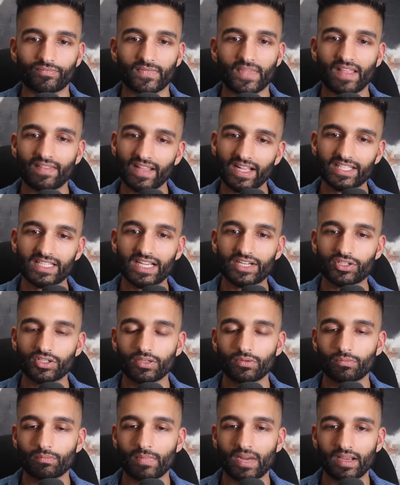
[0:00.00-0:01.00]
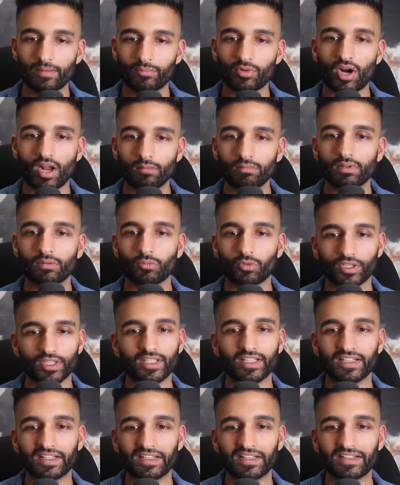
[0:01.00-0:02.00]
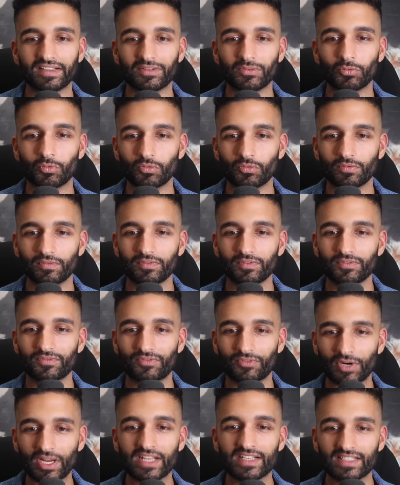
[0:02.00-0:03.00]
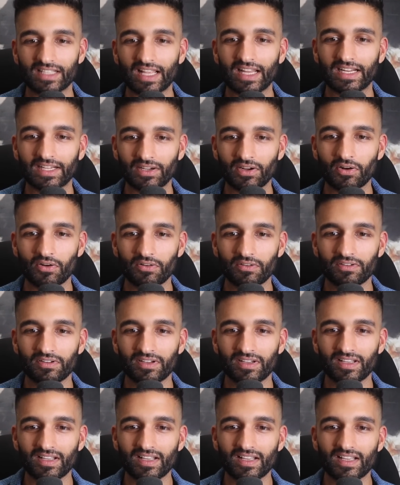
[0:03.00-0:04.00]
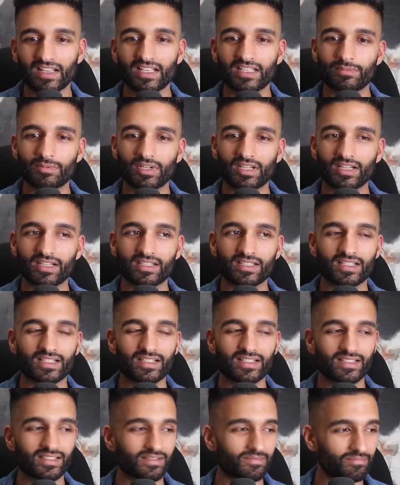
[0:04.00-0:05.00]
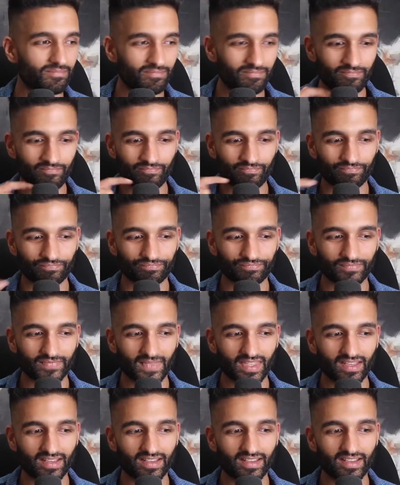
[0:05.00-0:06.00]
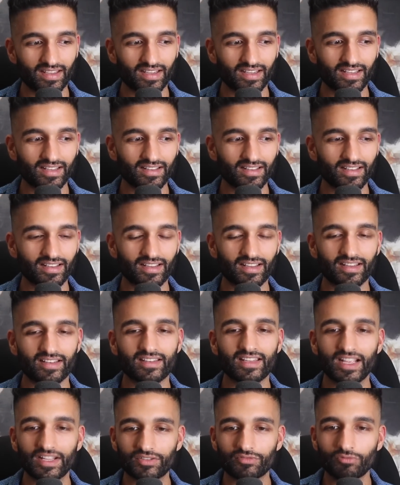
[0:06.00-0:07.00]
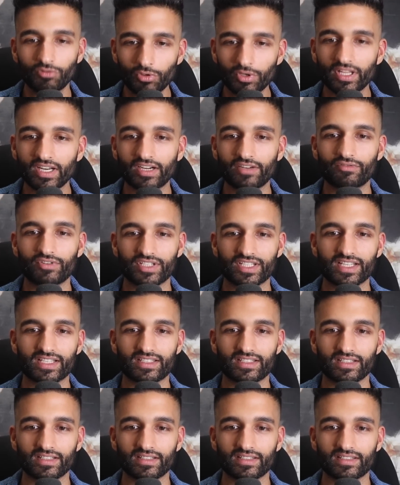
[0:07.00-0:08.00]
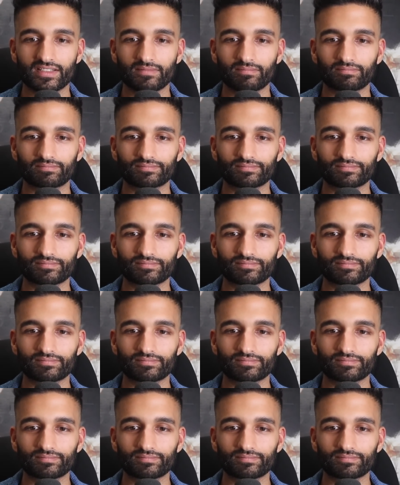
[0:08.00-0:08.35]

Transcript: And that's actually my problem with the phrase letting go. Is because it gets rooted in resistance.